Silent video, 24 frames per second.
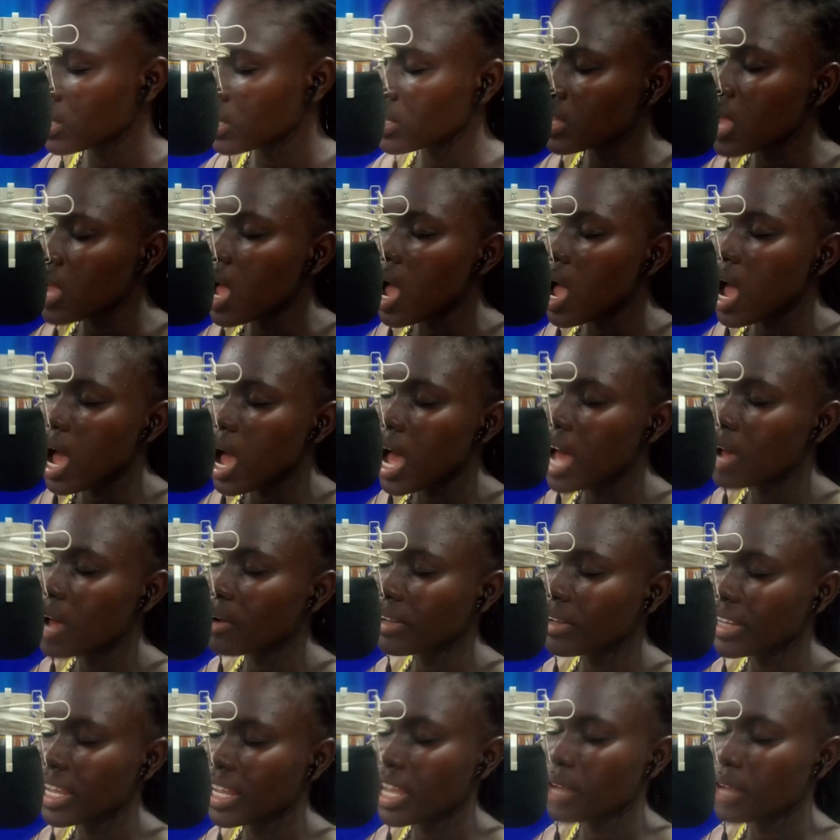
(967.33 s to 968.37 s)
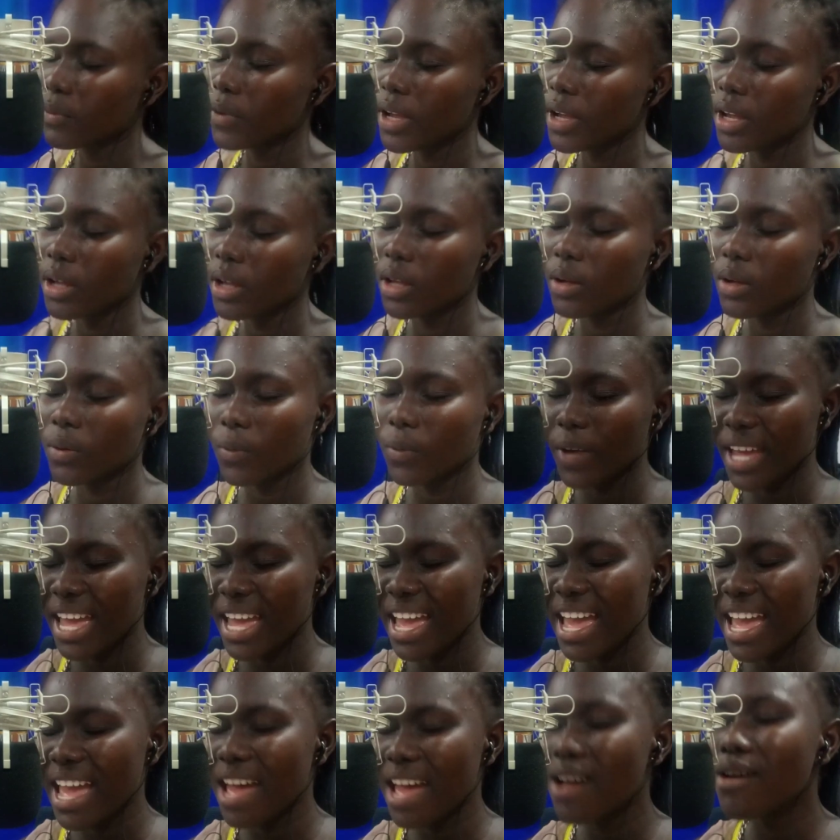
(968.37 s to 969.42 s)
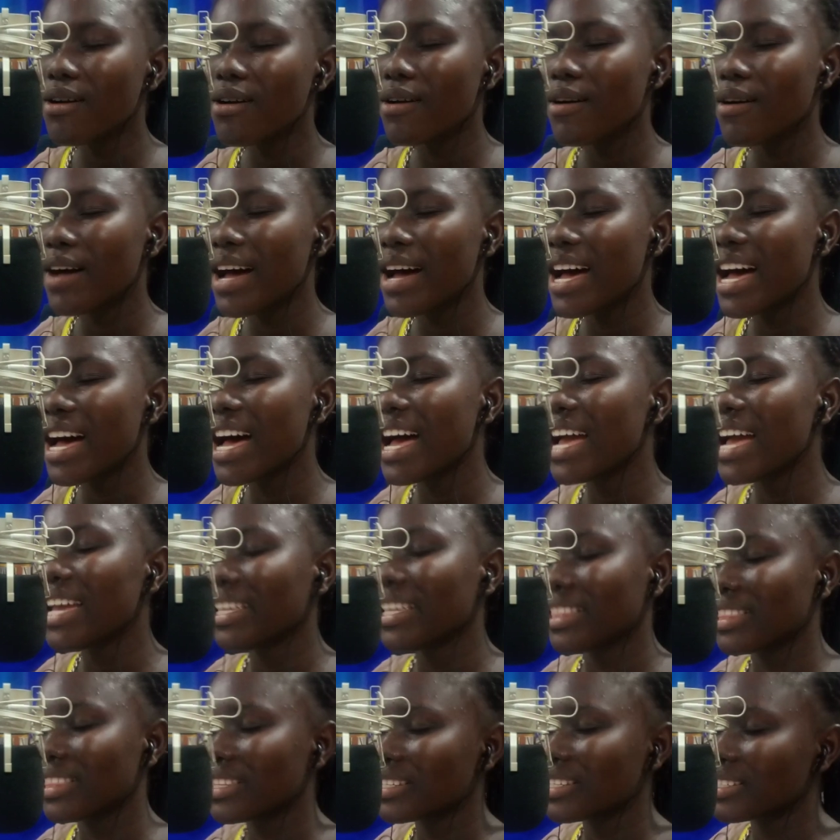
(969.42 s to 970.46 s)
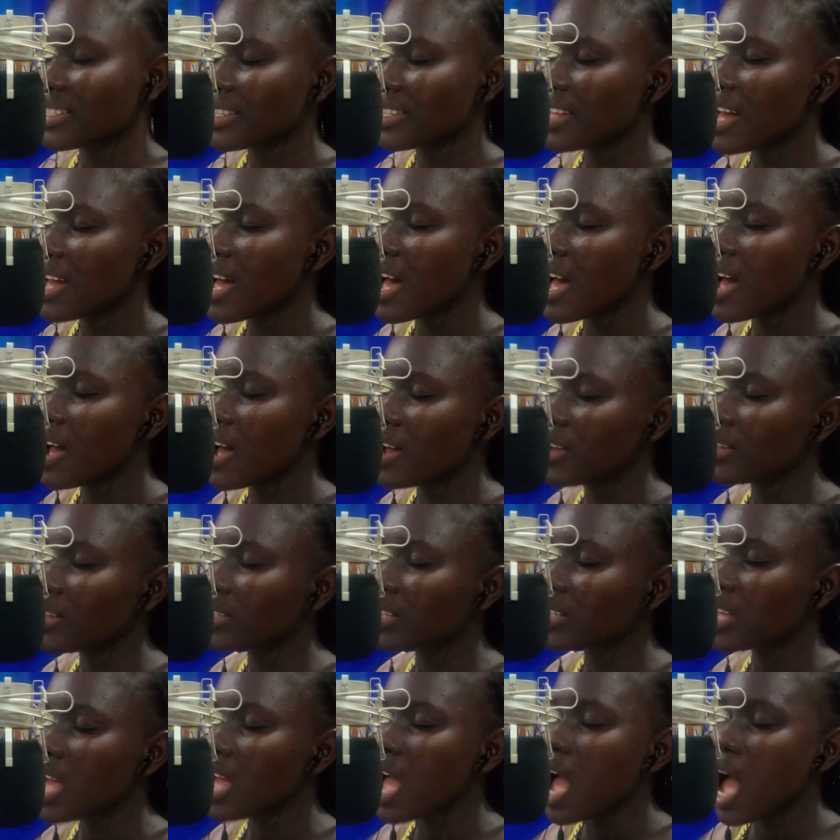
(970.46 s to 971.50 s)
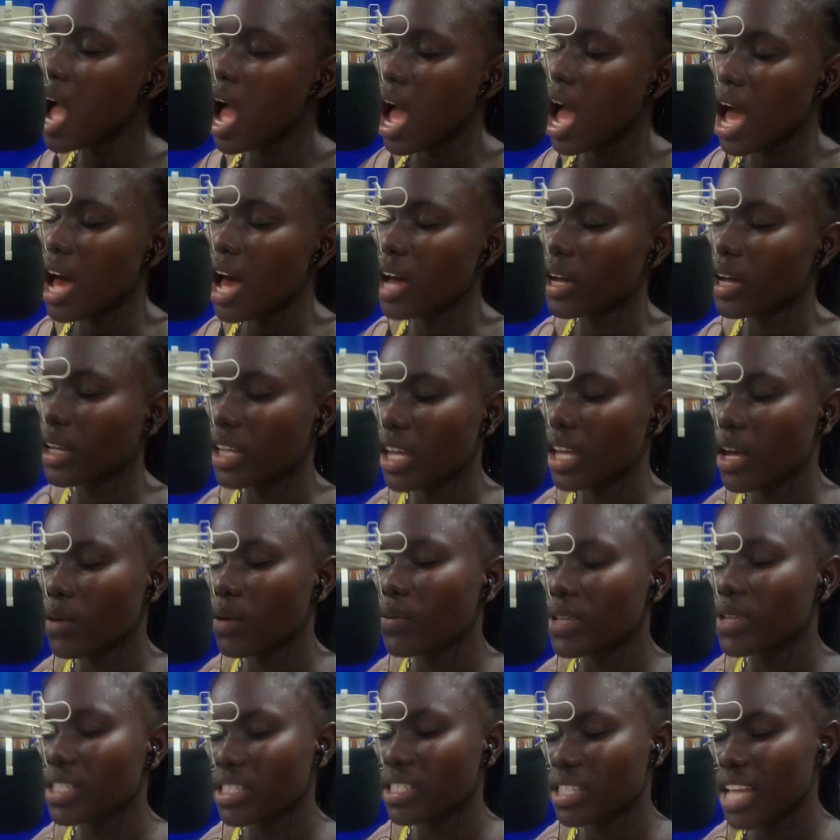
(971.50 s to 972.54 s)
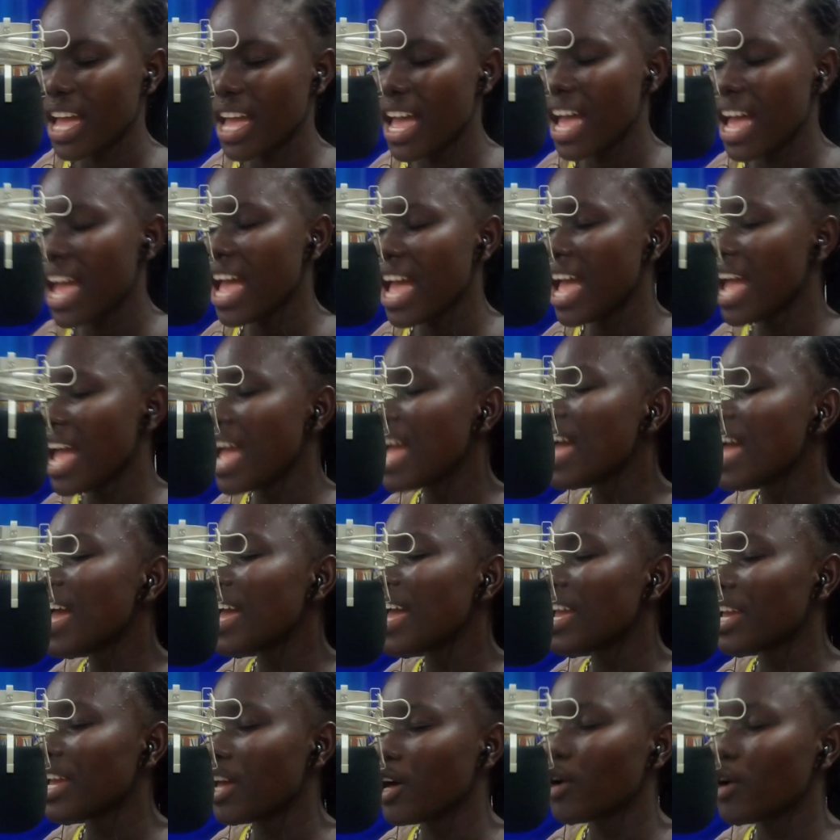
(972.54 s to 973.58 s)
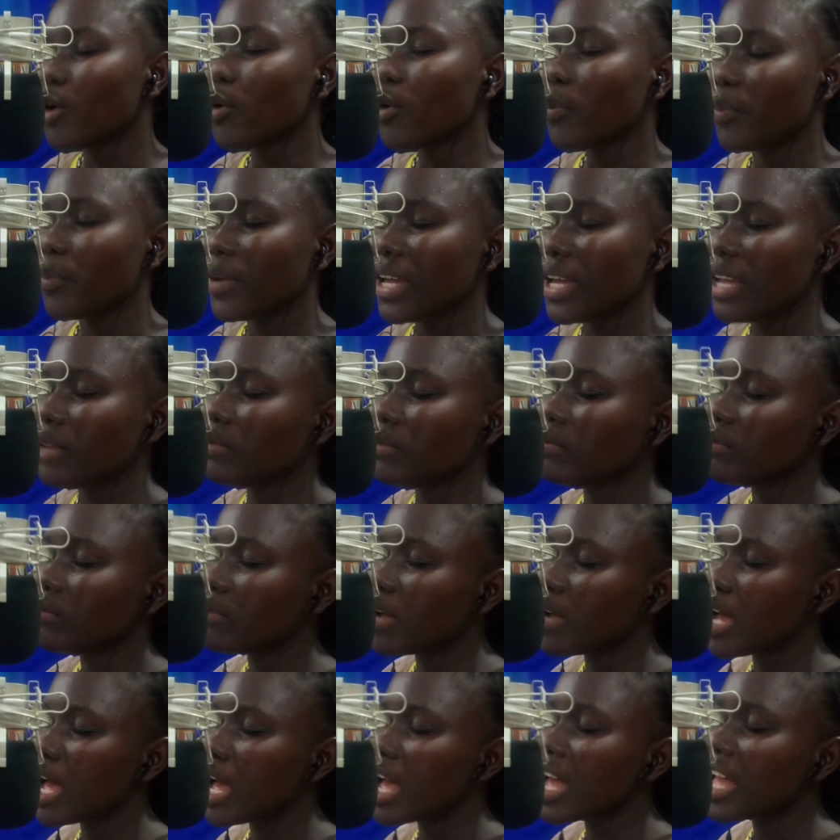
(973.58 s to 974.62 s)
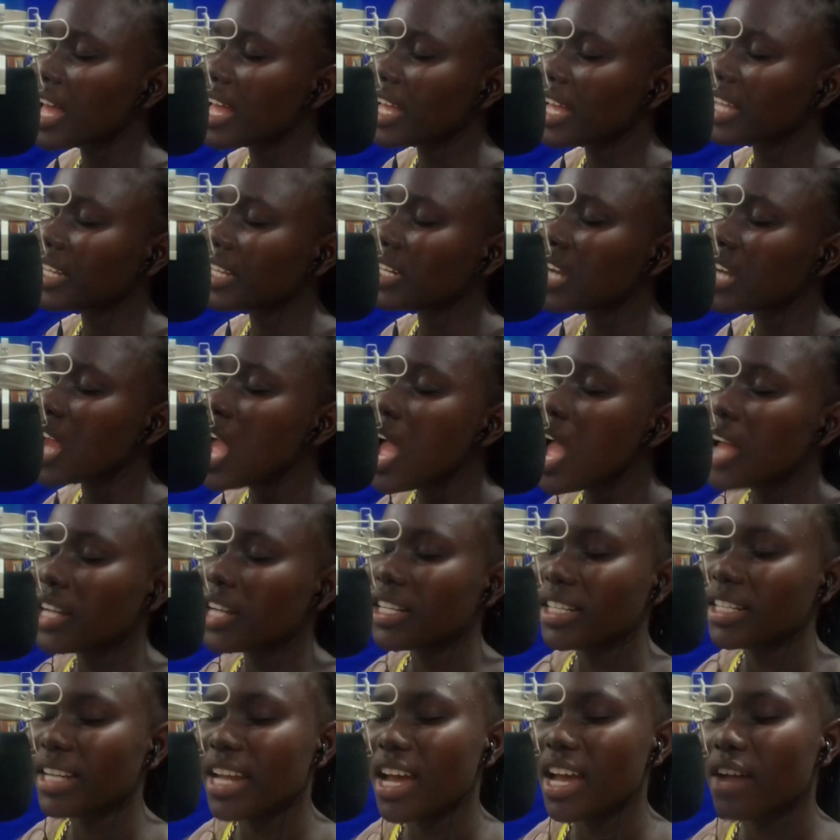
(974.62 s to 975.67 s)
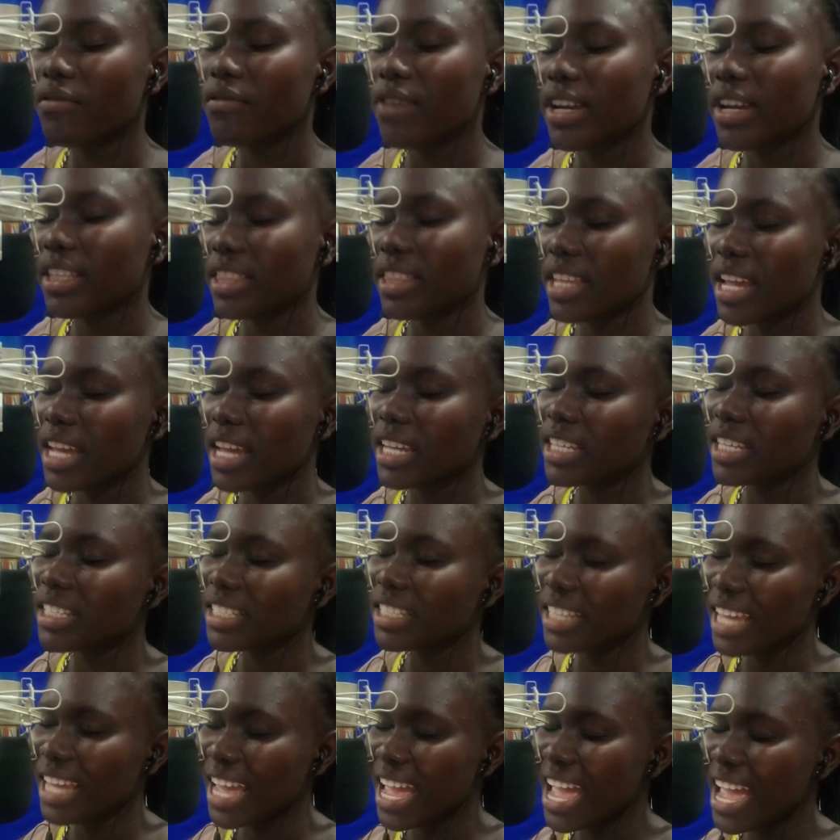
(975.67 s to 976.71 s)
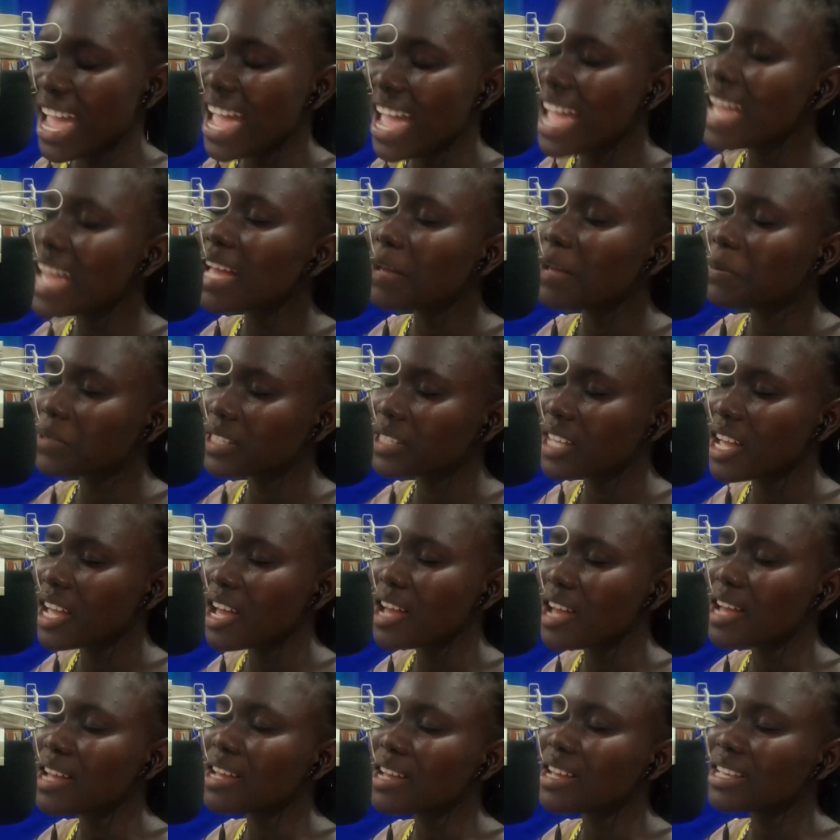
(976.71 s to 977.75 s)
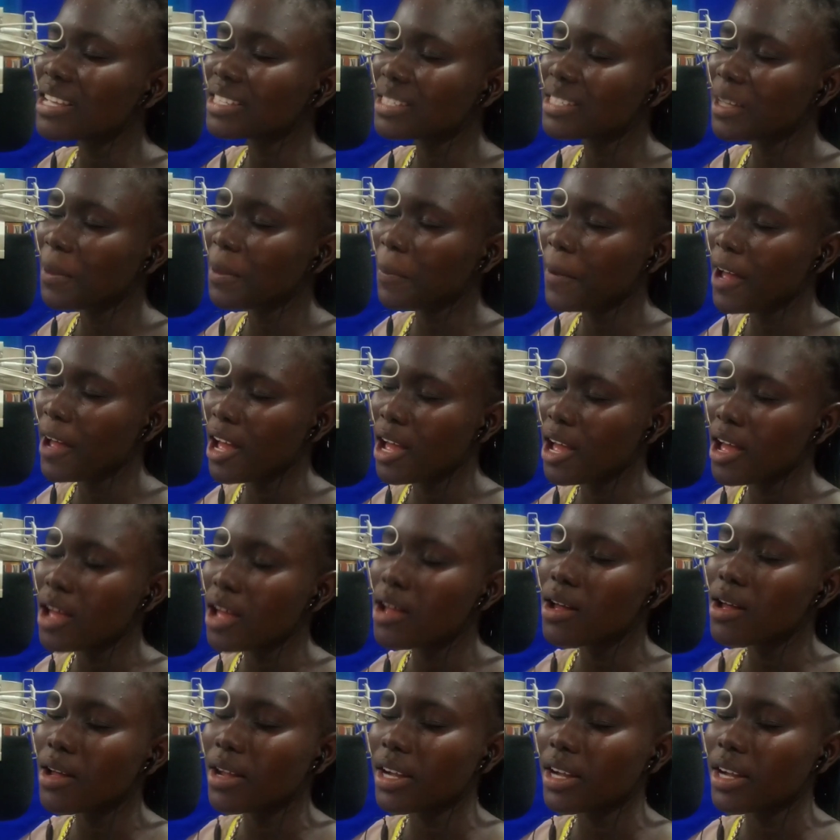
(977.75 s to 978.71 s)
How can we rewrite the stars? How can we say you'll be mine? And everything keeps us apart,